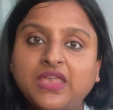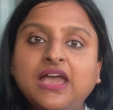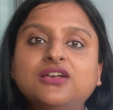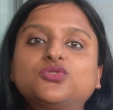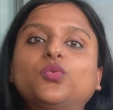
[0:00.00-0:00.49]

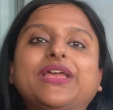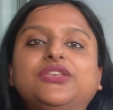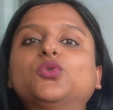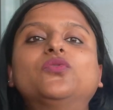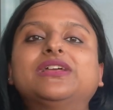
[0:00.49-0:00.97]
So when
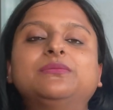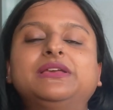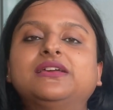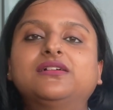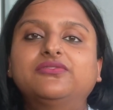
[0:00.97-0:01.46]
you will
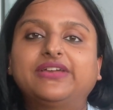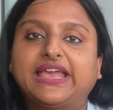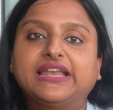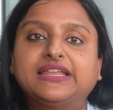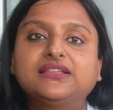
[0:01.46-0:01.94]
be
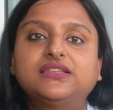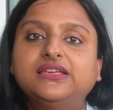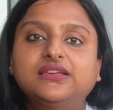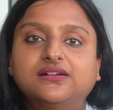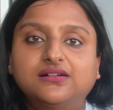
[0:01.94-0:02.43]
vacating
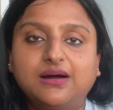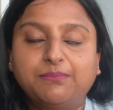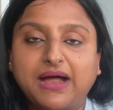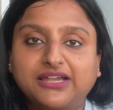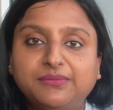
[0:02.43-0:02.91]
the
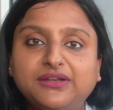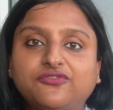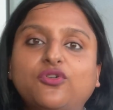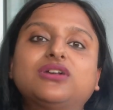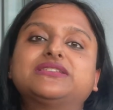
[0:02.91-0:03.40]
apartment,
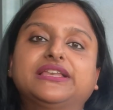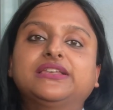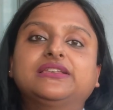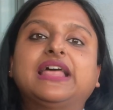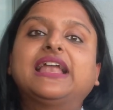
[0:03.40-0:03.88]
of course,
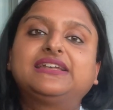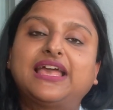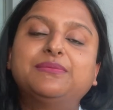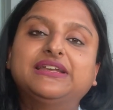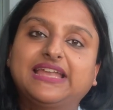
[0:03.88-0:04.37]
then that
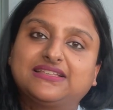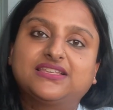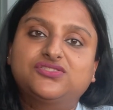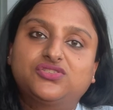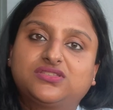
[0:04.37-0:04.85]
time it gets
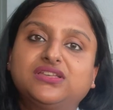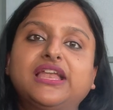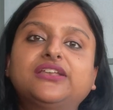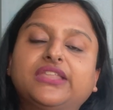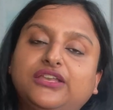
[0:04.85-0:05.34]
adjusted,
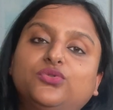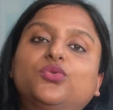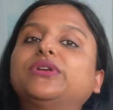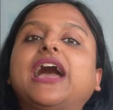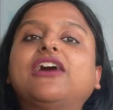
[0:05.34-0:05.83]
and then you
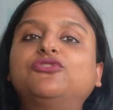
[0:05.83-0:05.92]
don't have to